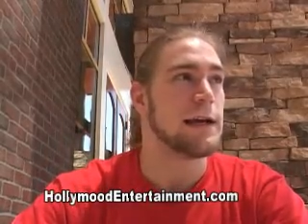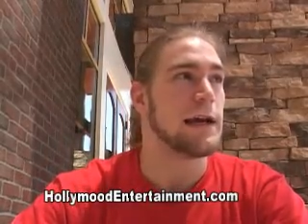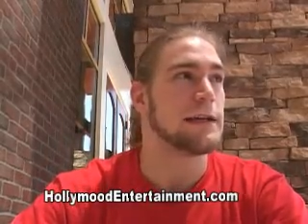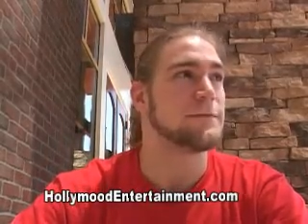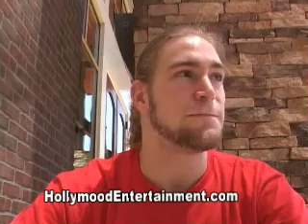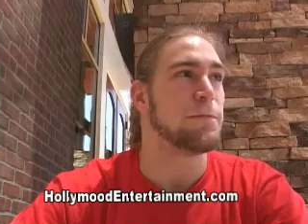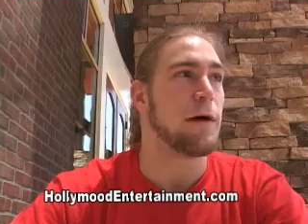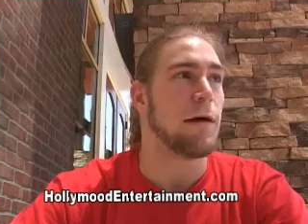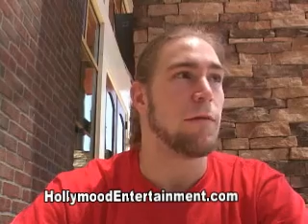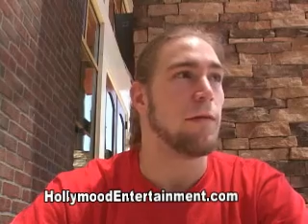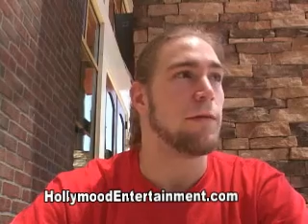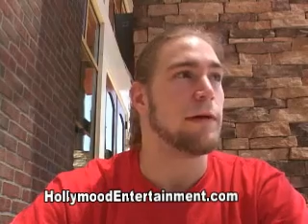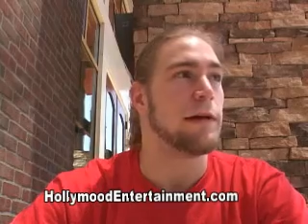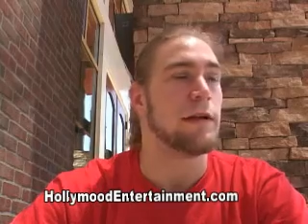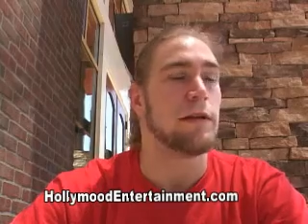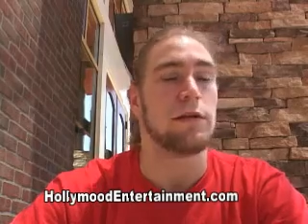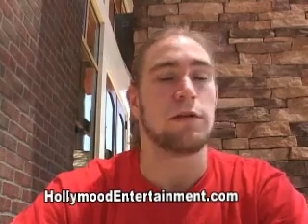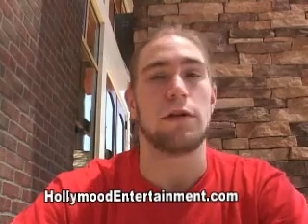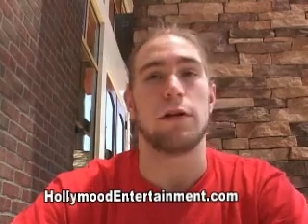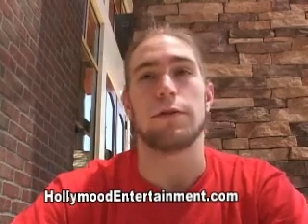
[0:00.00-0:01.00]
That's
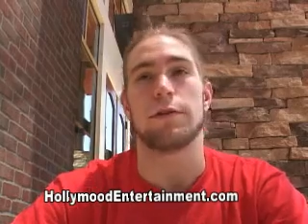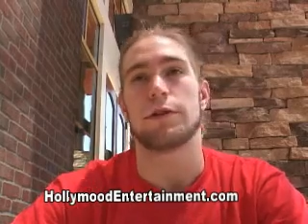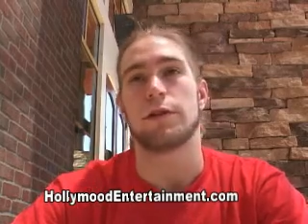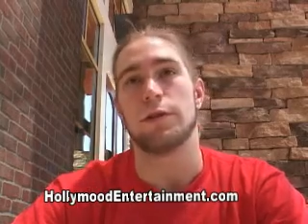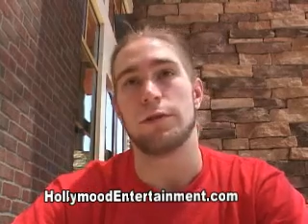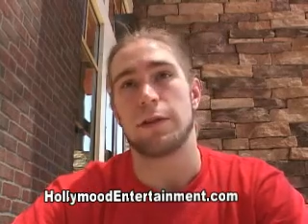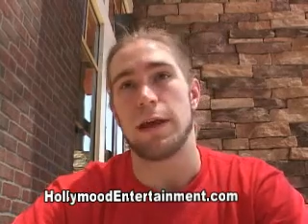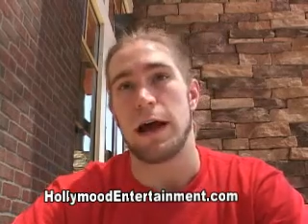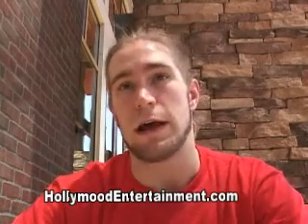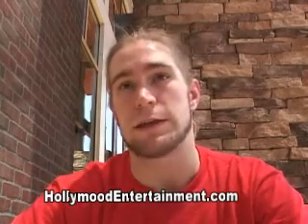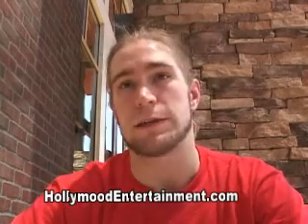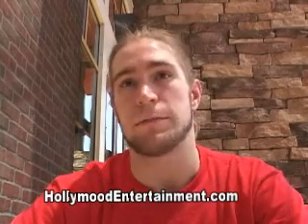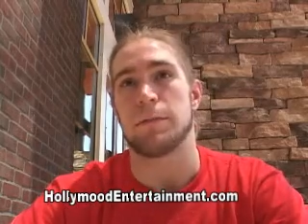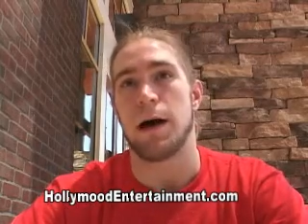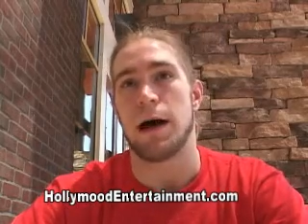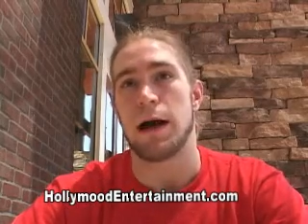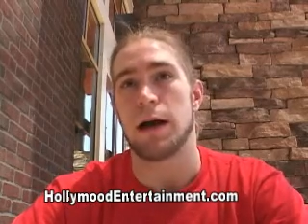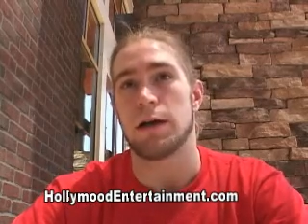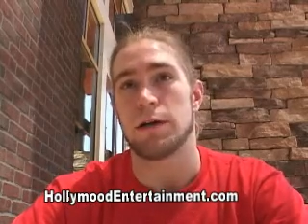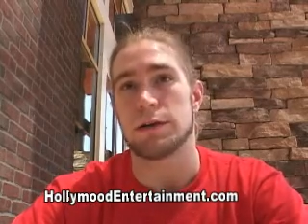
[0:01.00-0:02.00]
probably a little over 2,000
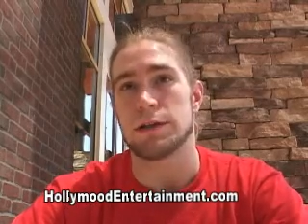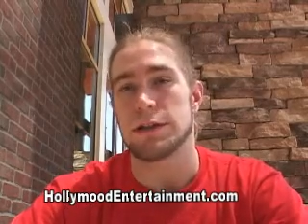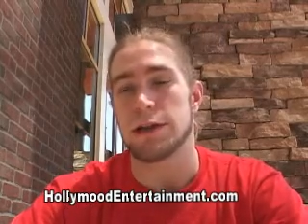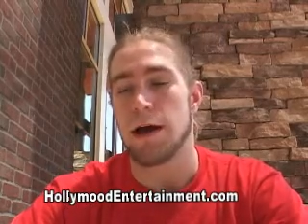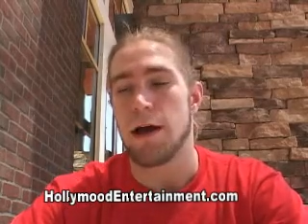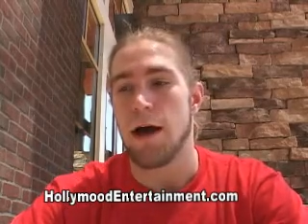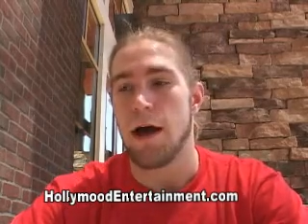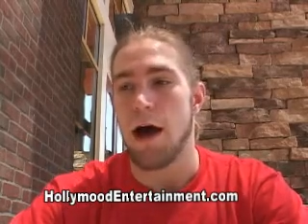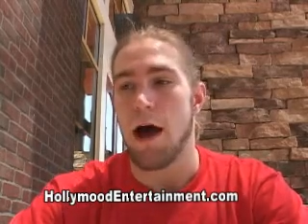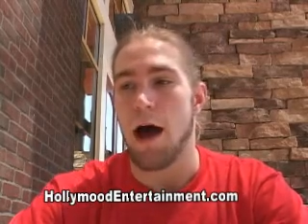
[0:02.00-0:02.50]
miles.